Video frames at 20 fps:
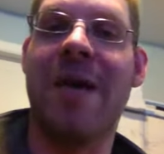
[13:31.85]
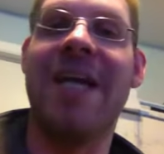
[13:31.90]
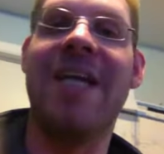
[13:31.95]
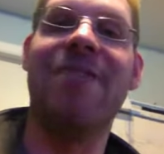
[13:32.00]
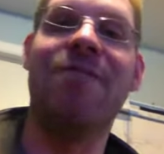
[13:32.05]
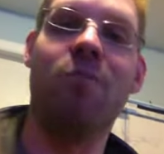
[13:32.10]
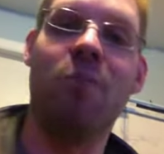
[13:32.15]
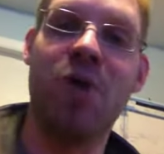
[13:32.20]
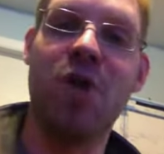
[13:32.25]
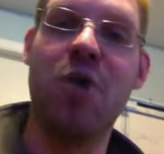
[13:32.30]
and
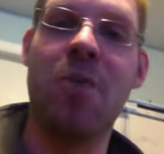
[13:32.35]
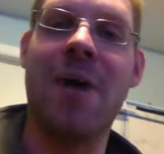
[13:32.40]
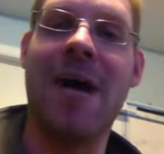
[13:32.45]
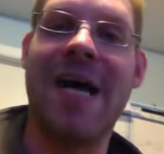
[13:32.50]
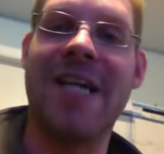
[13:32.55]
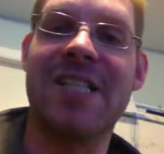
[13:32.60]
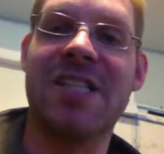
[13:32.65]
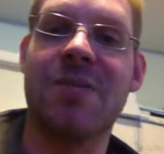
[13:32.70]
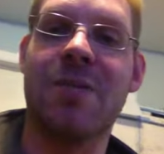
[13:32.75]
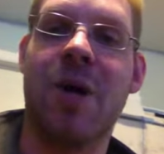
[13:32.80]
even when you
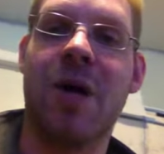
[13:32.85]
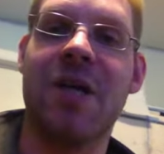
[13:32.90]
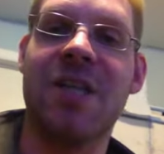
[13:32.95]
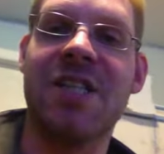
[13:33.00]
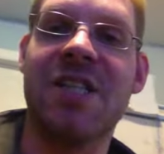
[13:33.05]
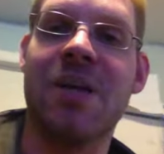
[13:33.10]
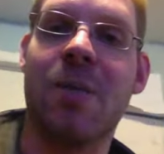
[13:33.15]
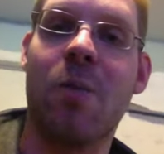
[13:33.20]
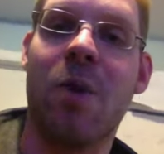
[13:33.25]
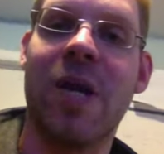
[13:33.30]
pass them on
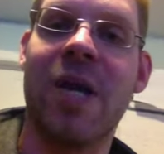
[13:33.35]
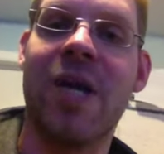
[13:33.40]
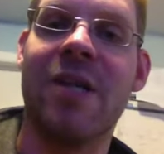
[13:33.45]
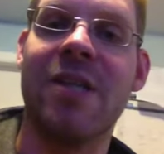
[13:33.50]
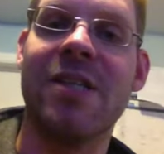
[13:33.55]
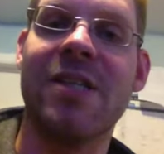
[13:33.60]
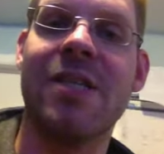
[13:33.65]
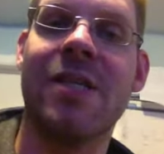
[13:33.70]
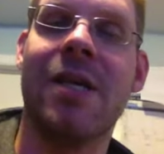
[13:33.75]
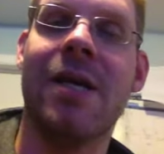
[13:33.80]
to someone
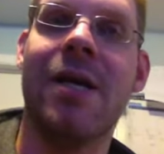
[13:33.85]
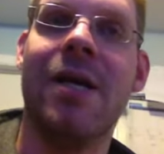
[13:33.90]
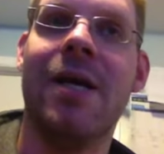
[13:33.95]
else.